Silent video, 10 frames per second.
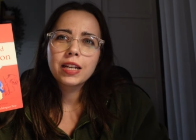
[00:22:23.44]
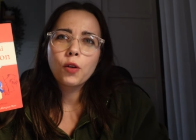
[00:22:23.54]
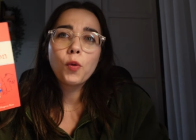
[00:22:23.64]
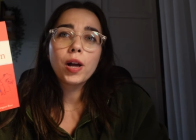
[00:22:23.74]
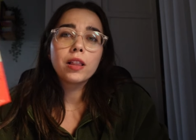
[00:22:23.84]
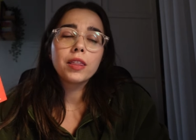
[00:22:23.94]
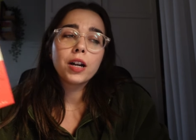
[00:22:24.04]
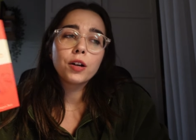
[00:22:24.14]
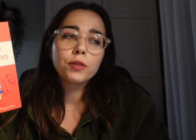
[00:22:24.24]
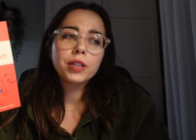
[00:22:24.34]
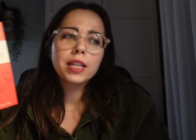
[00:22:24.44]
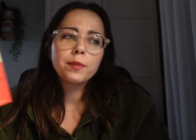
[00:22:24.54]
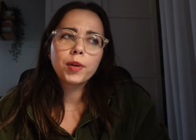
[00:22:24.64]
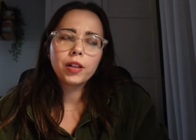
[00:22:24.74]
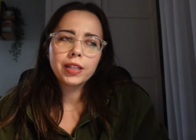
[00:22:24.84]
well known
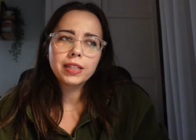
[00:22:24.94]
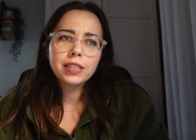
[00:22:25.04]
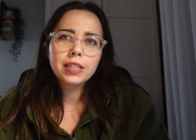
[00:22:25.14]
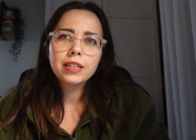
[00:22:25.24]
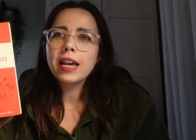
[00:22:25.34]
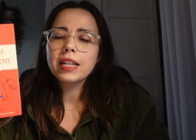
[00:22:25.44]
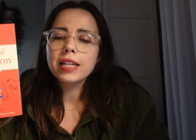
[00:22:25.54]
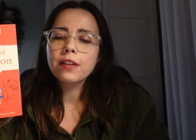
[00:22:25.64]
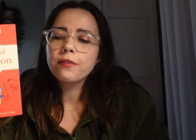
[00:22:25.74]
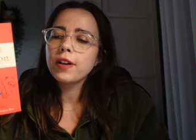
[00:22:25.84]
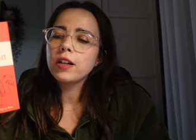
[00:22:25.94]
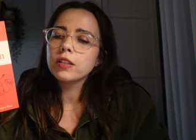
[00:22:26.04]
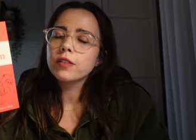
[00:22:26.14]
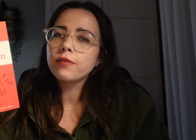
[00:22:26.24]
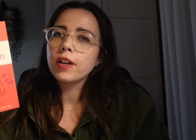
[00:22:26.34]
in Poland, and I
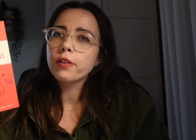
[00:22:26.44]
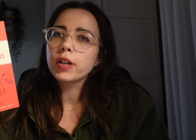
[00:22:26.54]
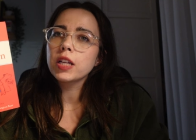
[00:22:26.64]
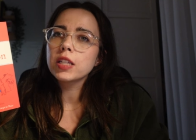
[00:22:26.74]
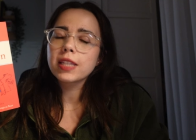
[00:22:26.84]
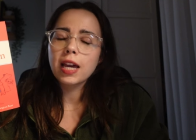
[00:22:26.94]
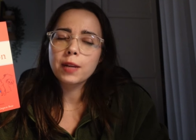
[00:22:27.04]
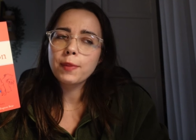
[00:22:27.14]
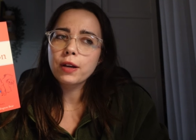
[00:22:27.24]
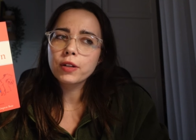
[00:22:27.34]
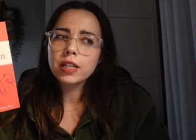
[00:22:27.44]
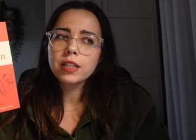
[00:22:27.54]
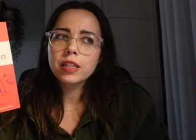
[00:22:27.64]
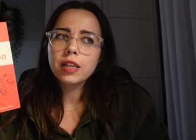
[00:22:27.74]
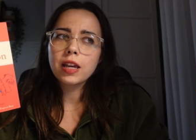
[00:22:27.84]
felt very sad about
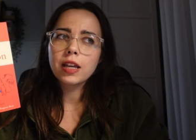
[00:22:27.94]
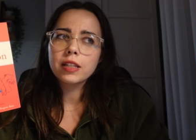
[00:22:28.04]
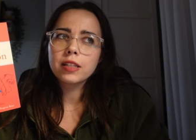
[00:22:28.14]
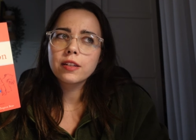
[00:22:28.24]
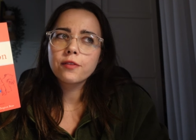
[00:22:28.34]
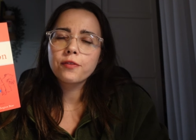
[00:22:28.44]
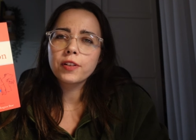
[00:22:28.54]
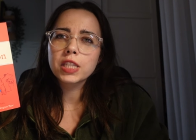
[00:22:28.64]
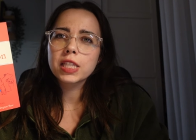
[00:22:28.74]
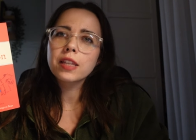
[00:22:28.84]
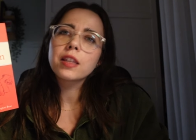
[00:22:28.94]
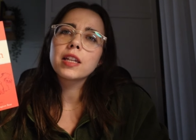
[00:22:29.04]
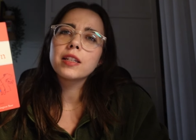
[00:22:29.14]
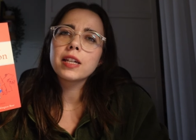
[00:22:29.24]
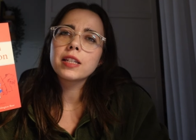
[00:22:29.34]
it and felt
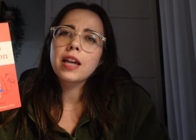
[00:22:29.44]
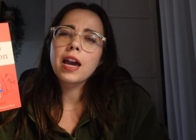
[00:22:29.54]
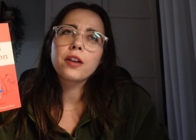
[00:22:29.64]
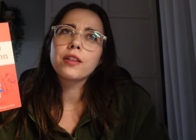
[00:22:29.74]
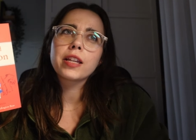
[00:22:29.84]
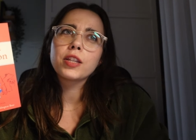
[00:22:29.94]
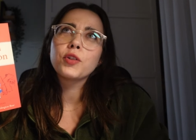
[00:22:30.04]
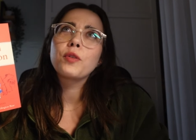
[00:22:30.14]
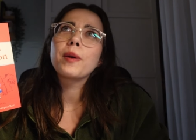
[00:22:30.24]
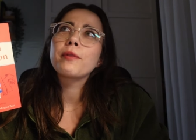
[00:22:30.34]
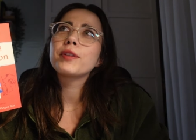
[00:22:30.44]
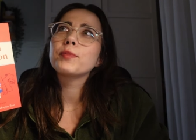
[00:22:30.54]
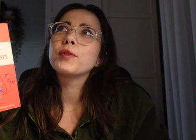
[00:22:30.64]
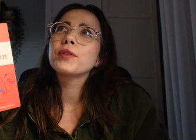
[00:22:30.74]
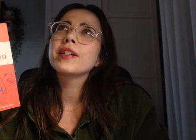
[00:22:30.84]
silly that I only knew about the
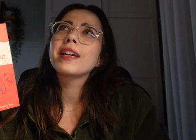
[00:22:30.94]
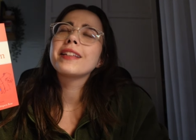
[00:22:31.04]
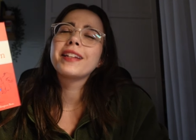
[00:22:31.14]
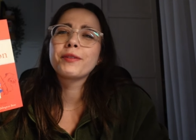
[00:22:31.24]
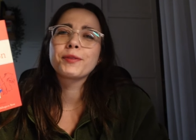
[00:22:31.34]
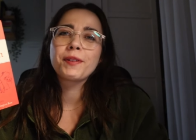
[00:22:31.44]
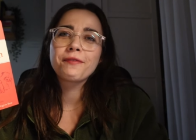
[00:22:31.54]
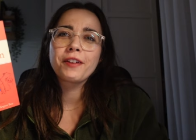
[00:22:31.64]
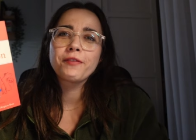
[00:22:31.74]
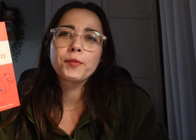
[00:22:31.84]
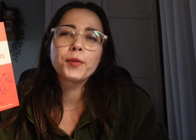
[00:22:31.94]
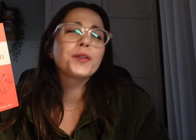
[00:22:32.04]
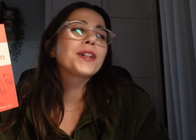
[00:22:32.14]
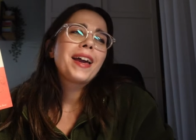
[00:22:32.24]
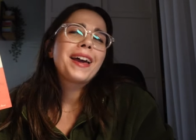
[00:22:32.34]
book and it was my favorite
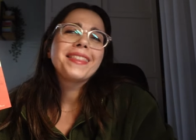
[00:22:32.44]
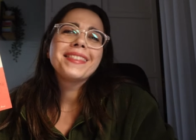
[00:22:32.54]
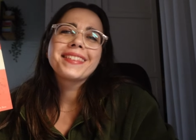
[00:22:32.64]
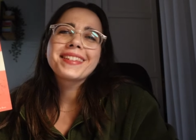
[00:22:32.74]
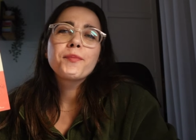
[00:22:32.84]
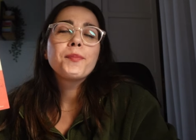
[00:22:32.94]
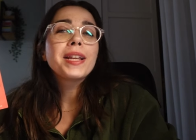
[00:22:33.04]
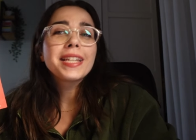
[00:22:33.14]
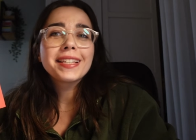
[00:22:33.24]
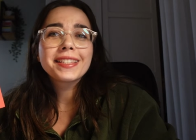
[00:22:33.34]
book. And many